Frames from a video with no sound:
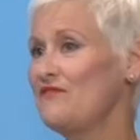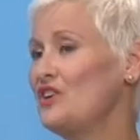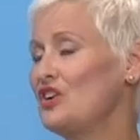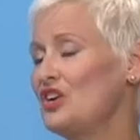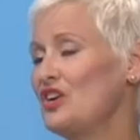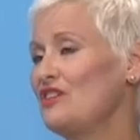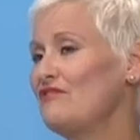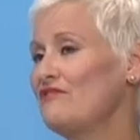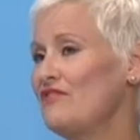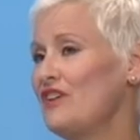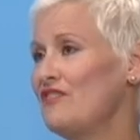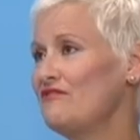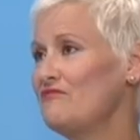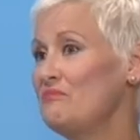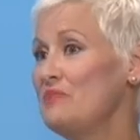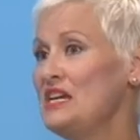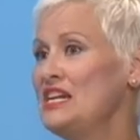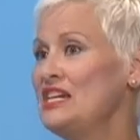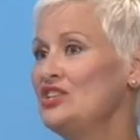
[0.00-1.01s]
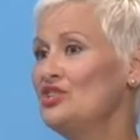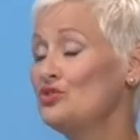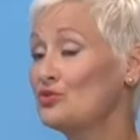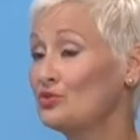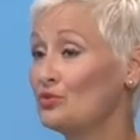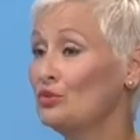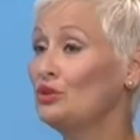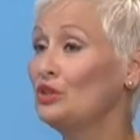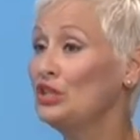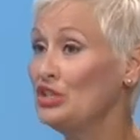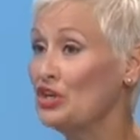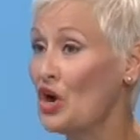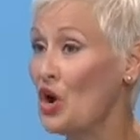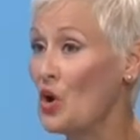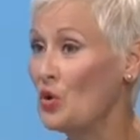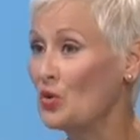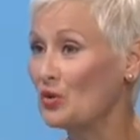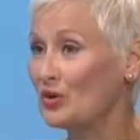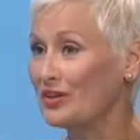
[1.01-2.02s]
fear of being truly
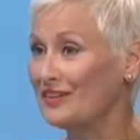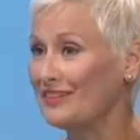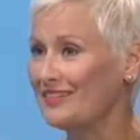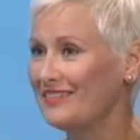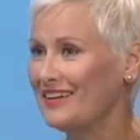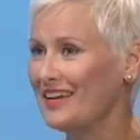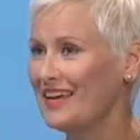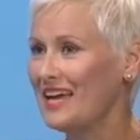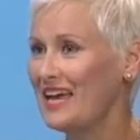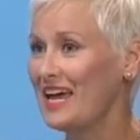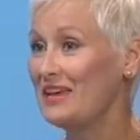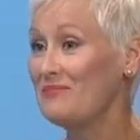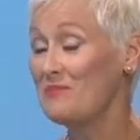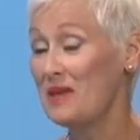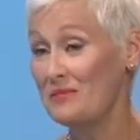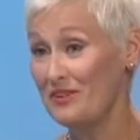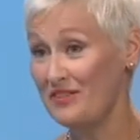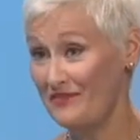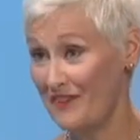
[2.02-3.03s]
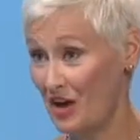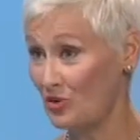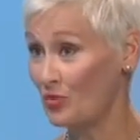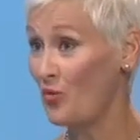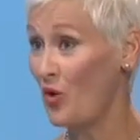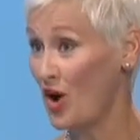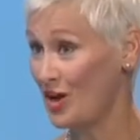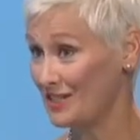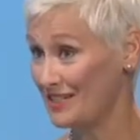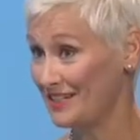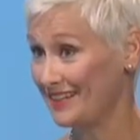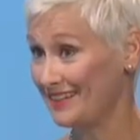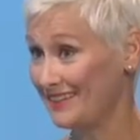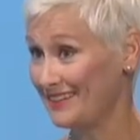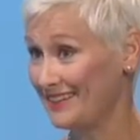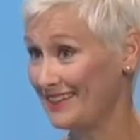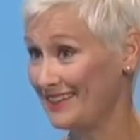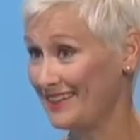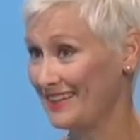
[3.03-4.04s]
known and maybe found wanting.
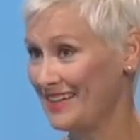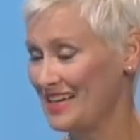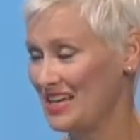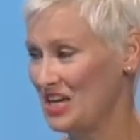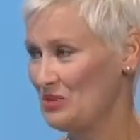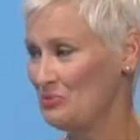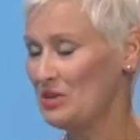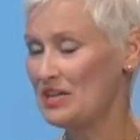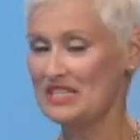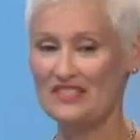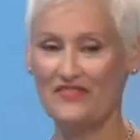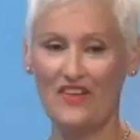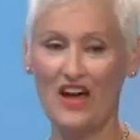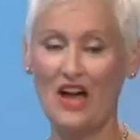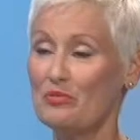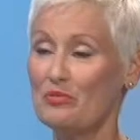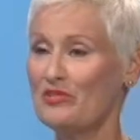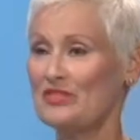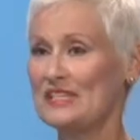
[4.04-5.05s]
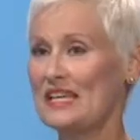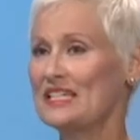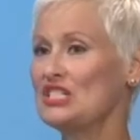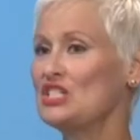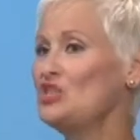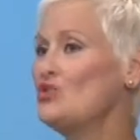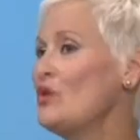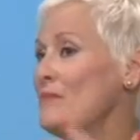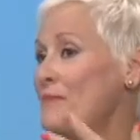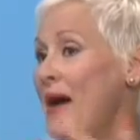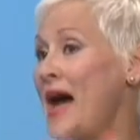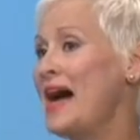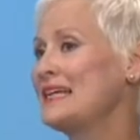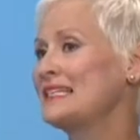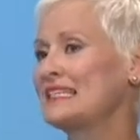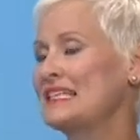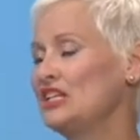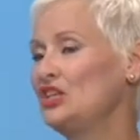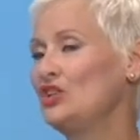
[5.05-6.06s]
Because present to you a
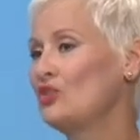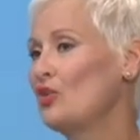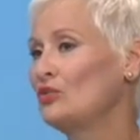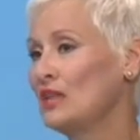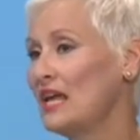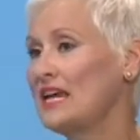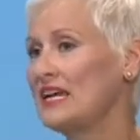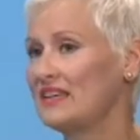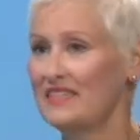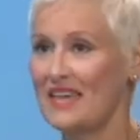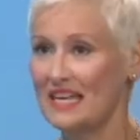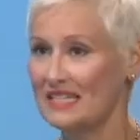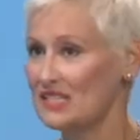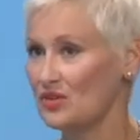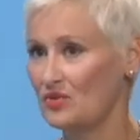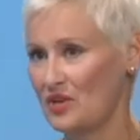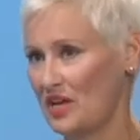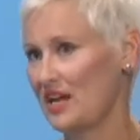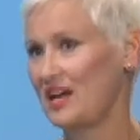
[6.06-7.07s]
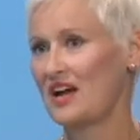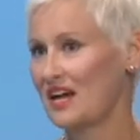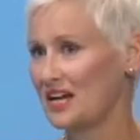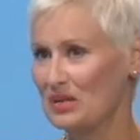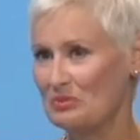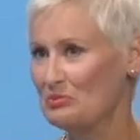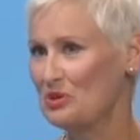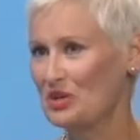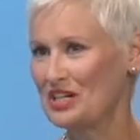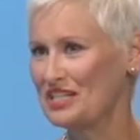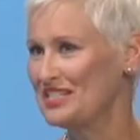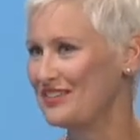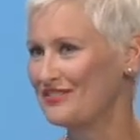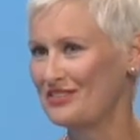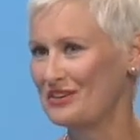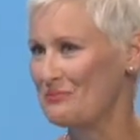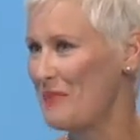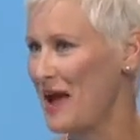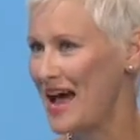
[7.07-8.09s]
mask and you don't like it, that's okay. I can put a
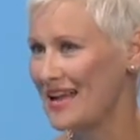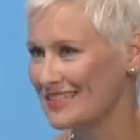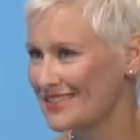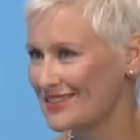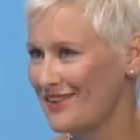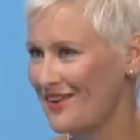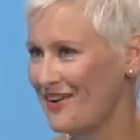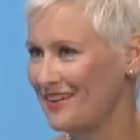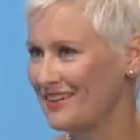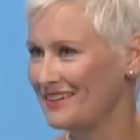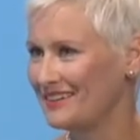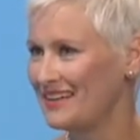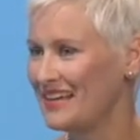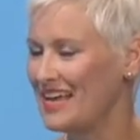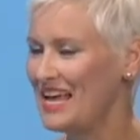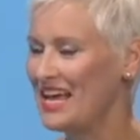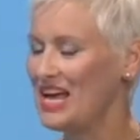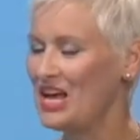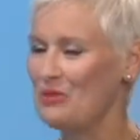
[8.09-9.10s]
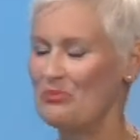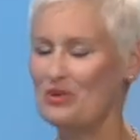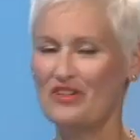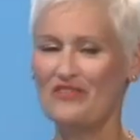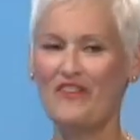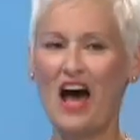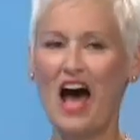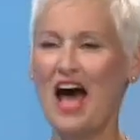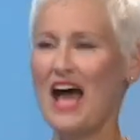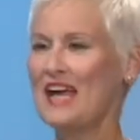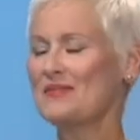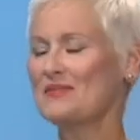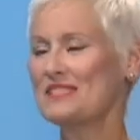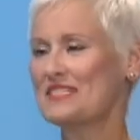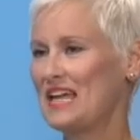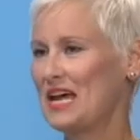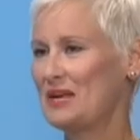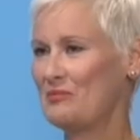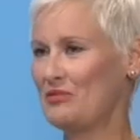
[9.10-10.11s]
different mask on. But if I
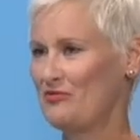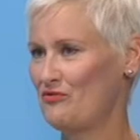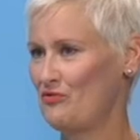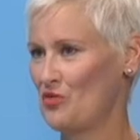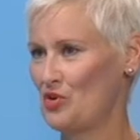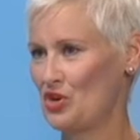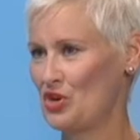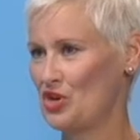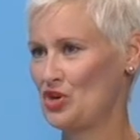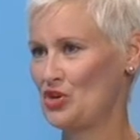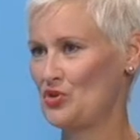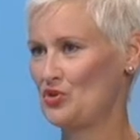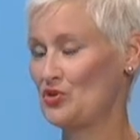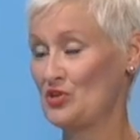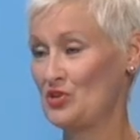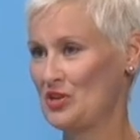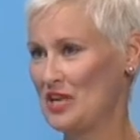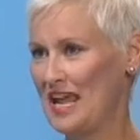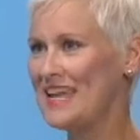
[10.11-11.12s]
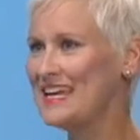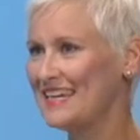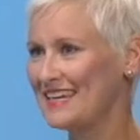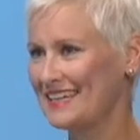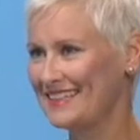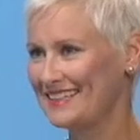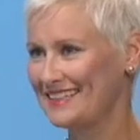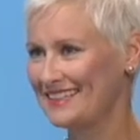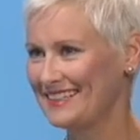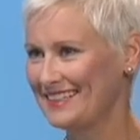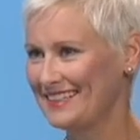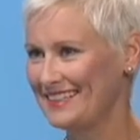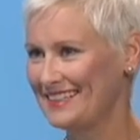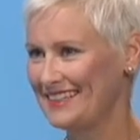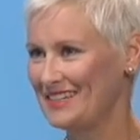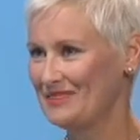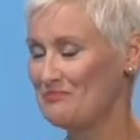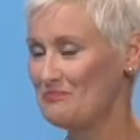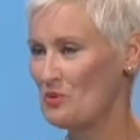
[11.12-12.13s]
stand before you naked,
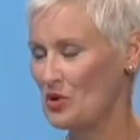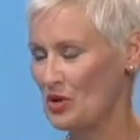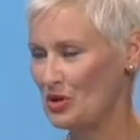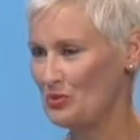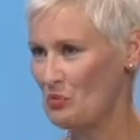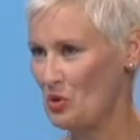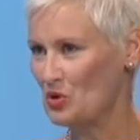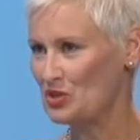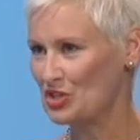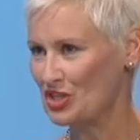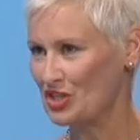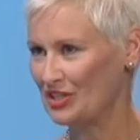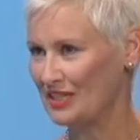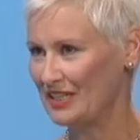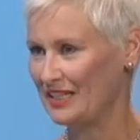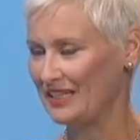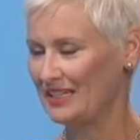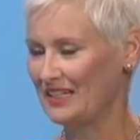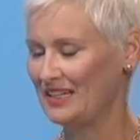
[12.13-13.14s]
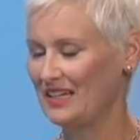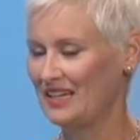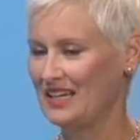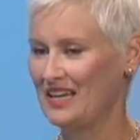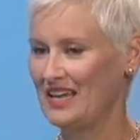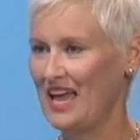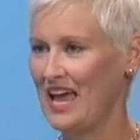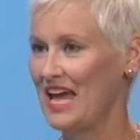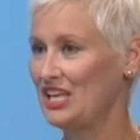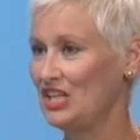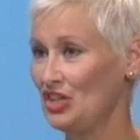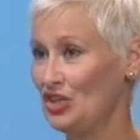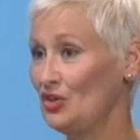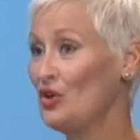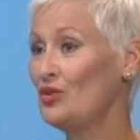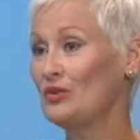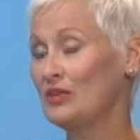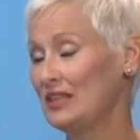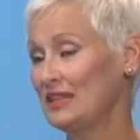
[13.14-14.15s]
emotionally, and
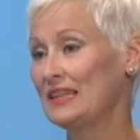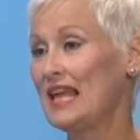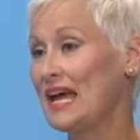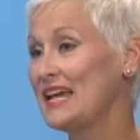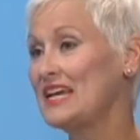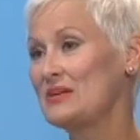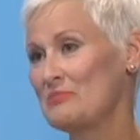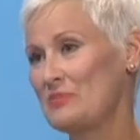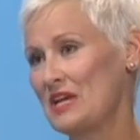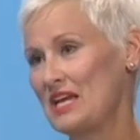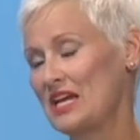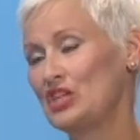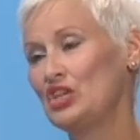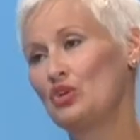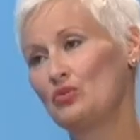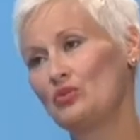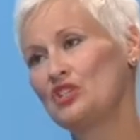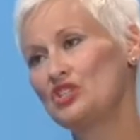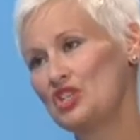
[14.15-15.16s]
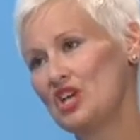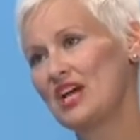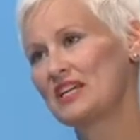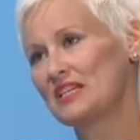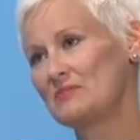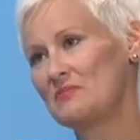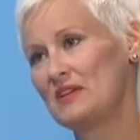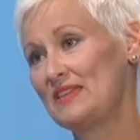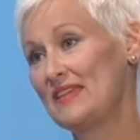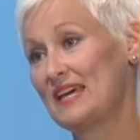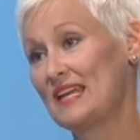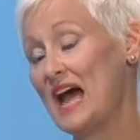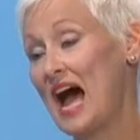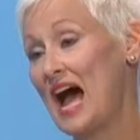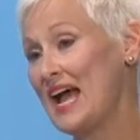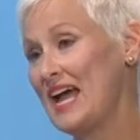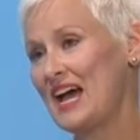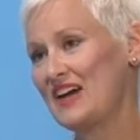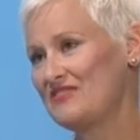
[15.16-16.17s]
you don't like me and you reject me, then
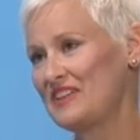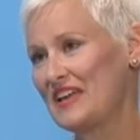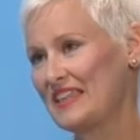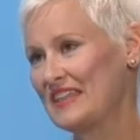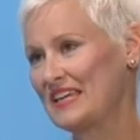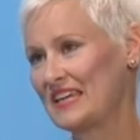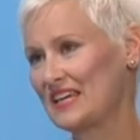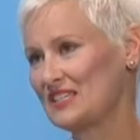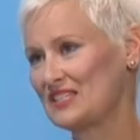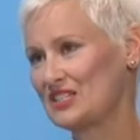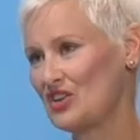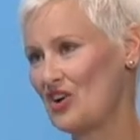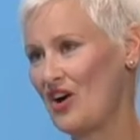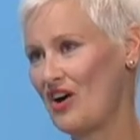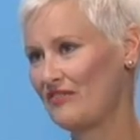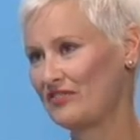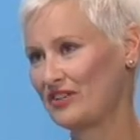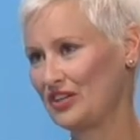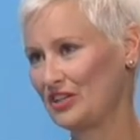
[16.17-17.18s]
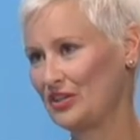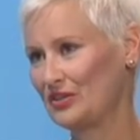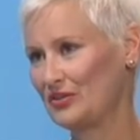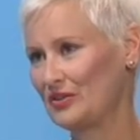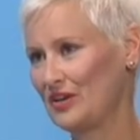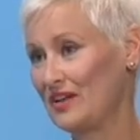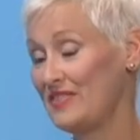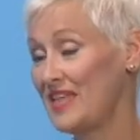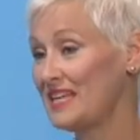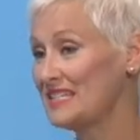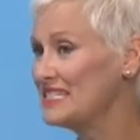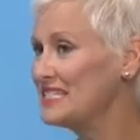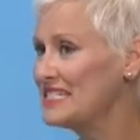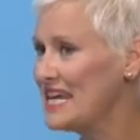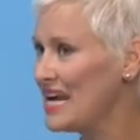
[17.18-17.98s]
I have nothing else to offer you. And that's